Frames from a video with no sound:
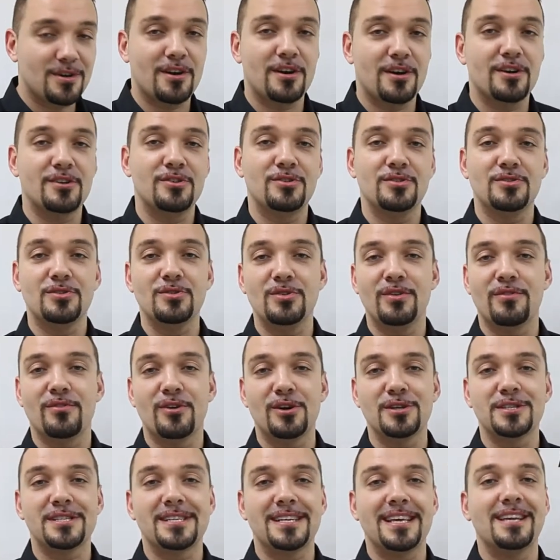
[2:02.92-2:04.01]
Cardone
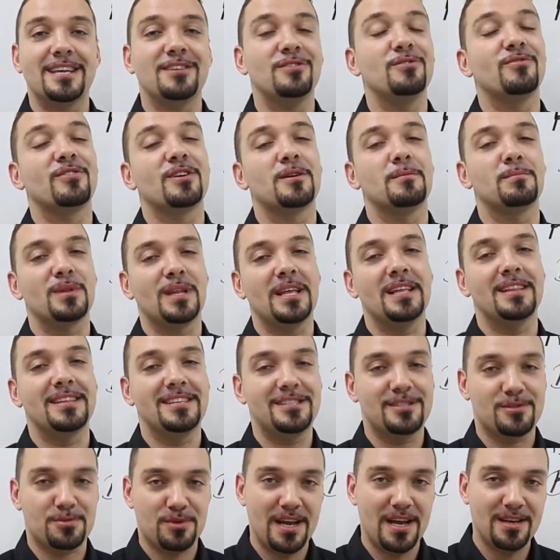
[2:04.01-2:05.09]
University and you've completely
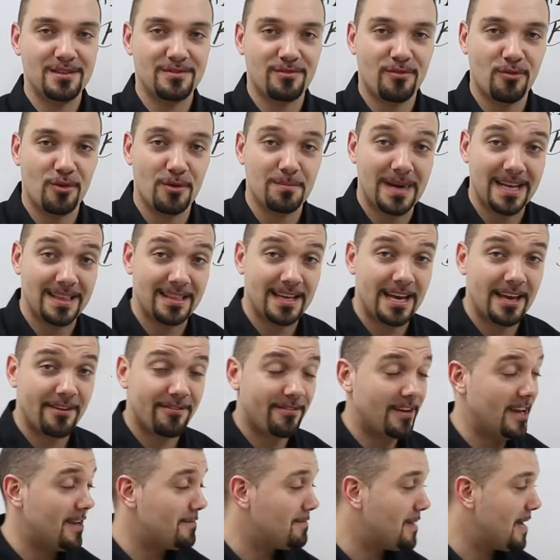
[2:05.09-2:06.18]
transformed my life
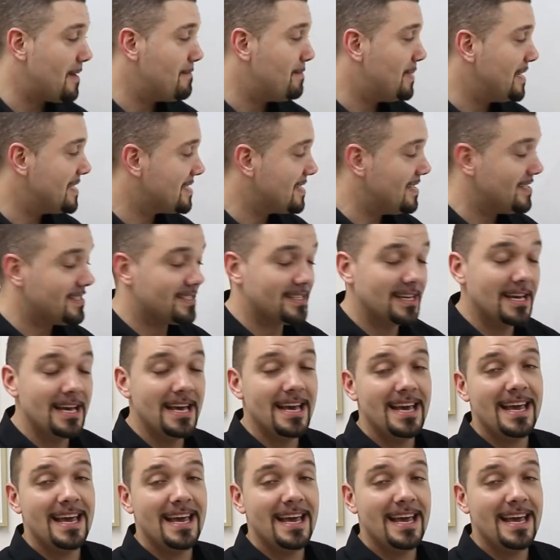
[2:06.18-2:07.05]
and my business.